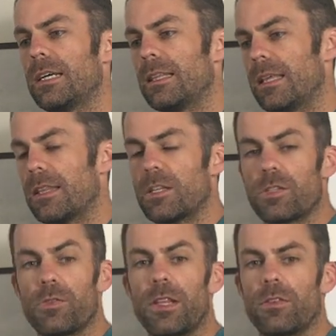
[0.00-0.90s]
then the
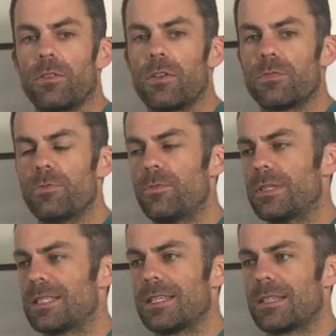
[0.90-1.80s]
strength on those
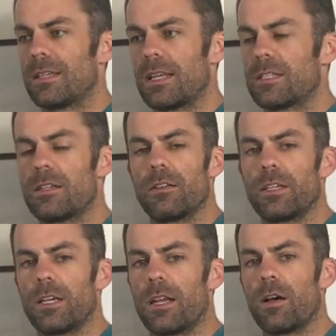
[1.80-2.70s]
movements isn't necessarily
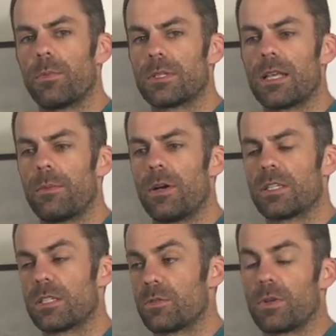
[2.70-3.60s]
going to help us that much
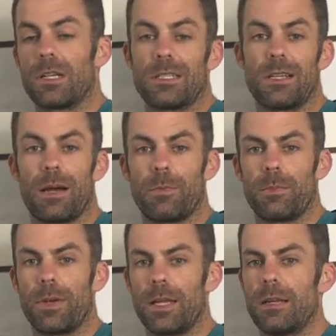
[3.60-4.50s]
because we're going to stop when
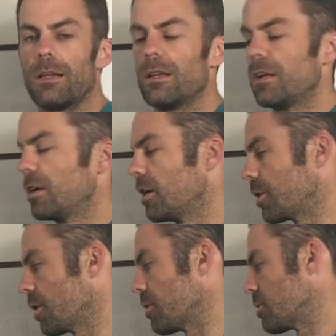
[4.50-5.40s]
pain
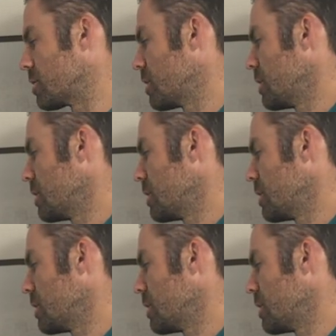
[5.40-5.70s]
occurs.